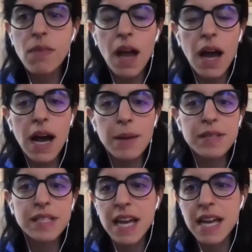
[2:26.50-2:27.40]

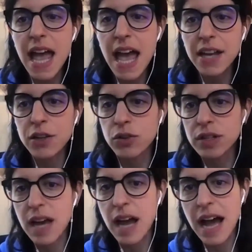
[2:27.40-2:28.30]
CNN, New York
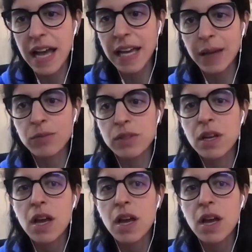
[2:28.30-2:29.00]
Times,